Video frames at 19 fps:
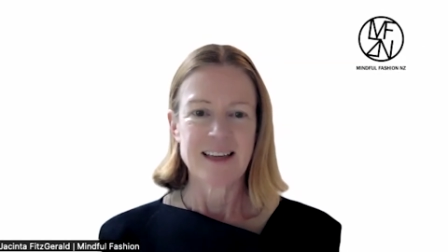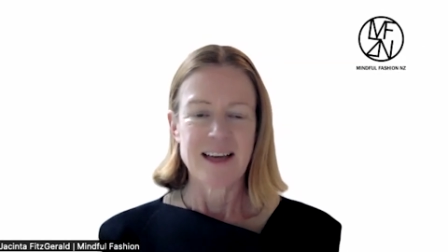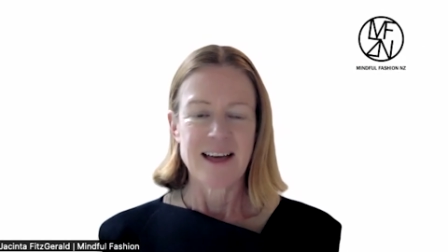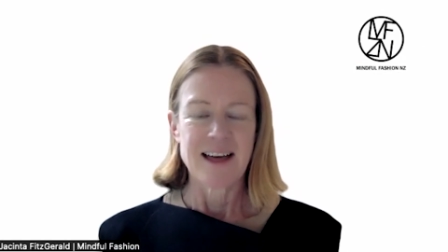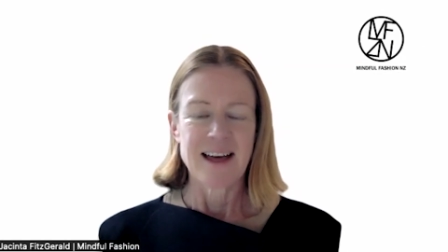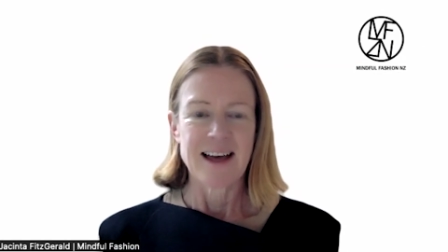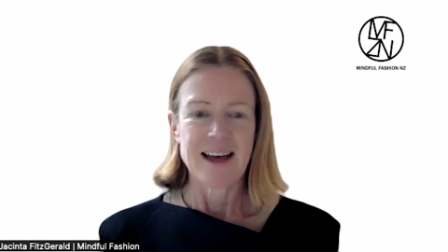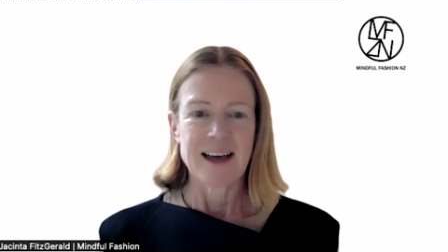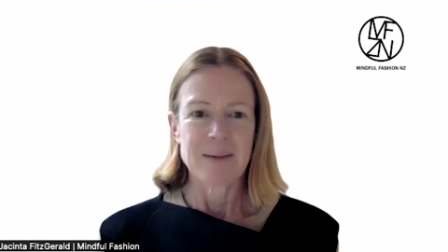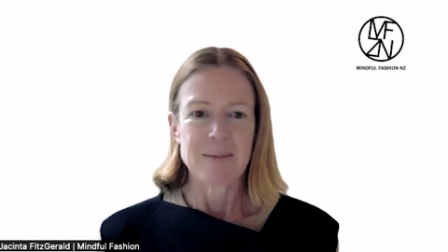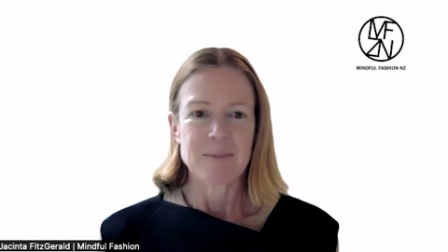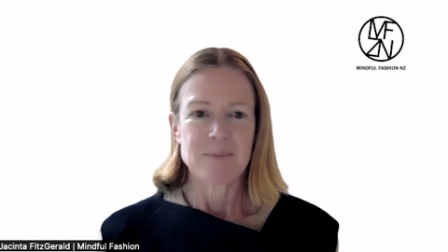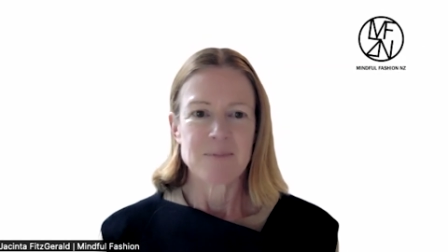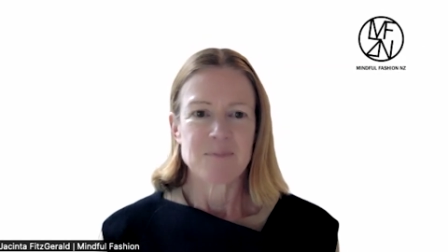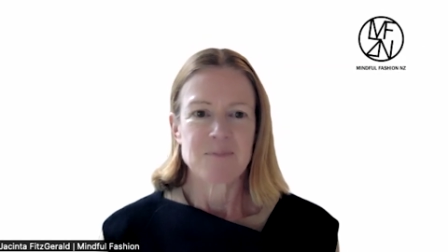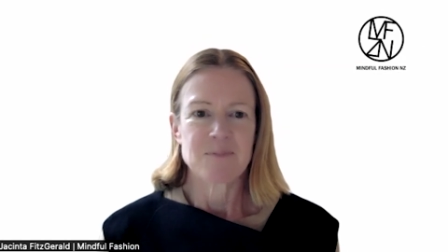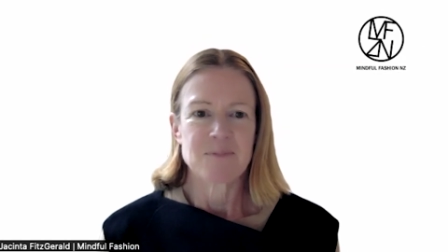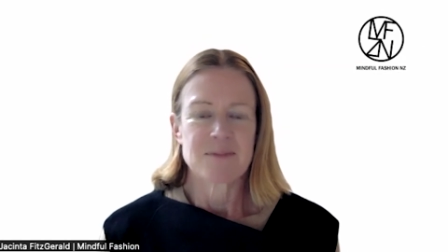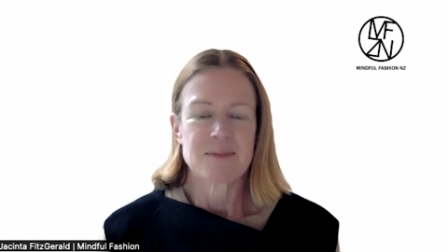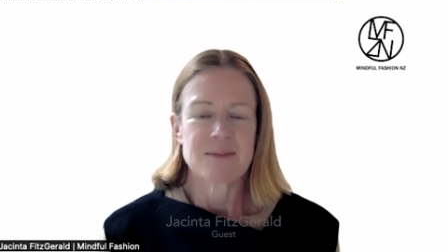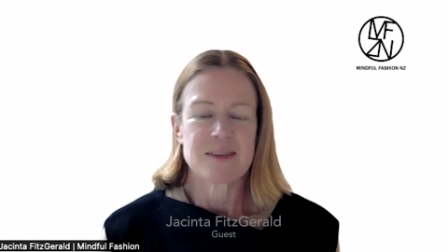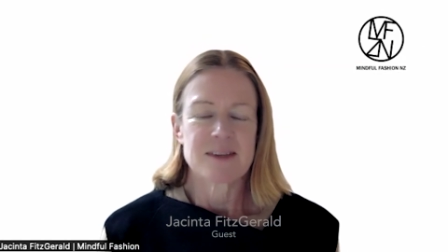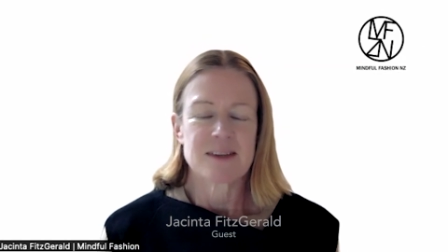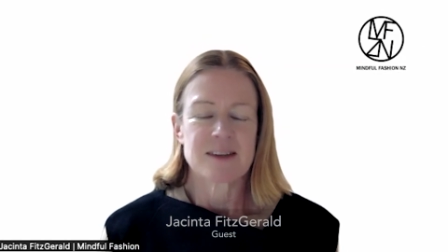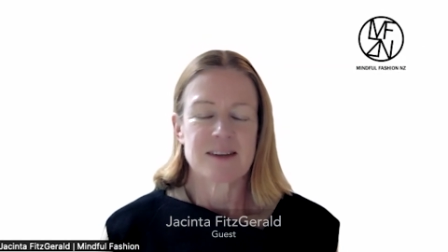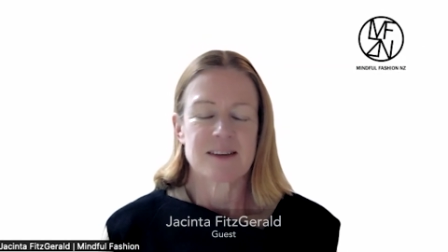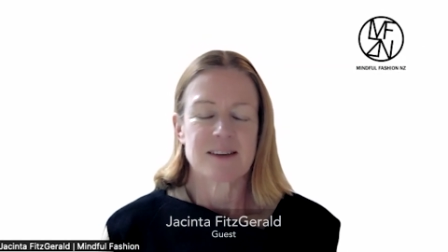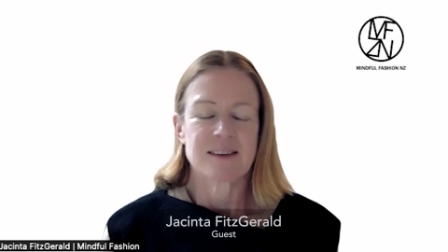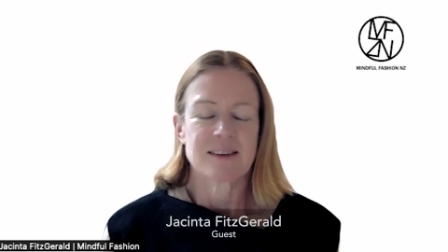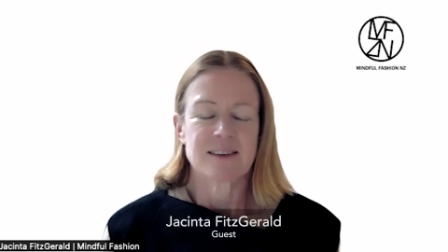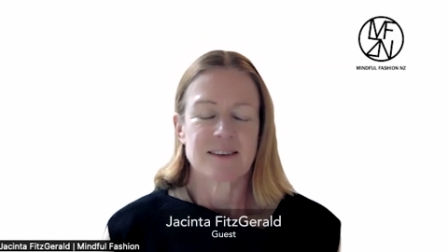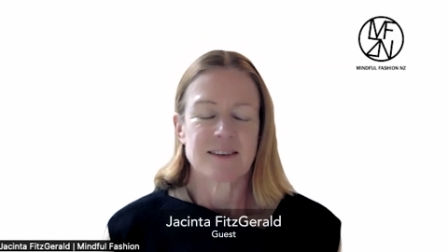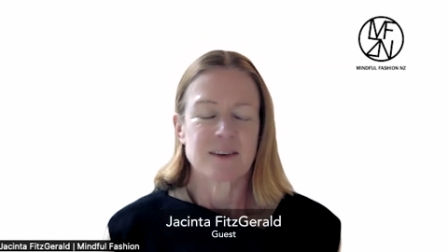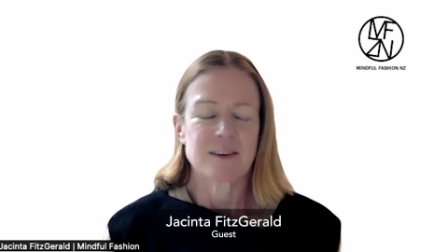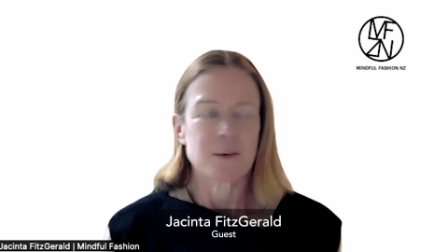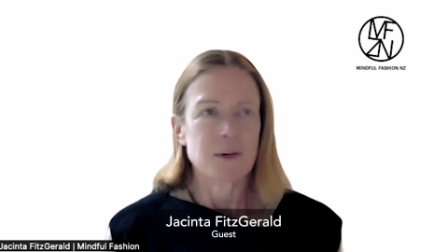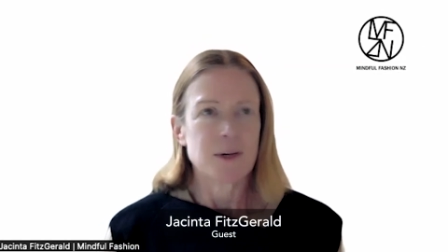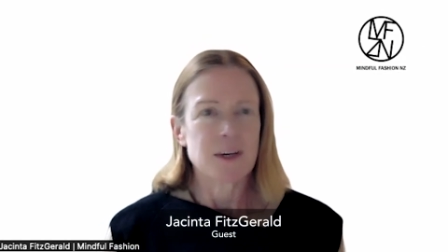So
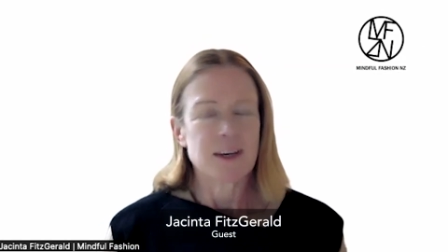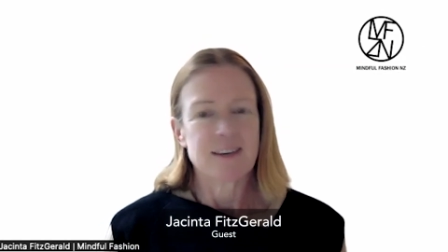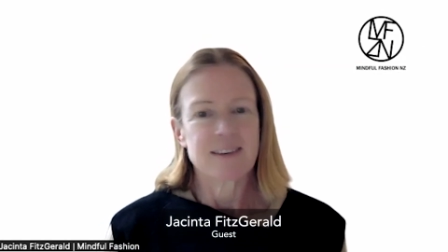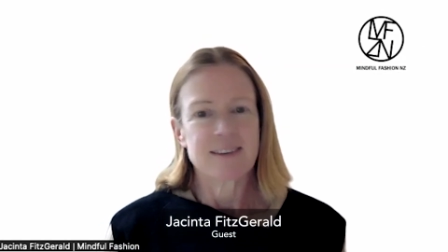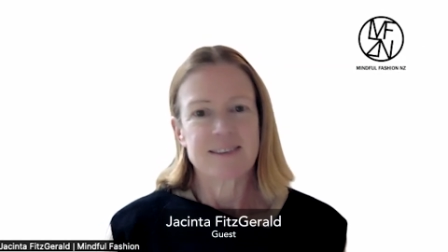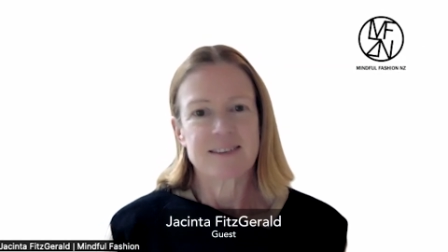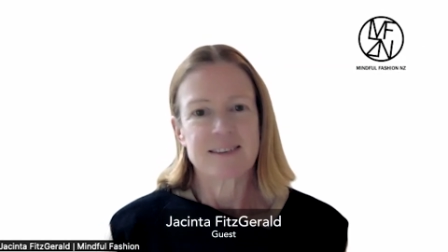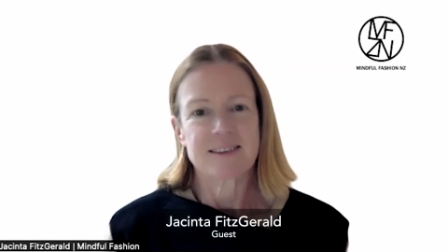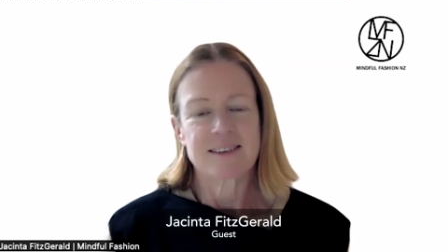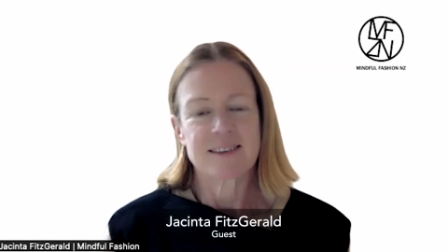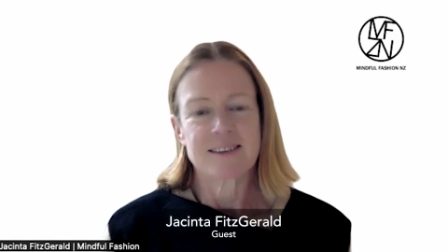I guess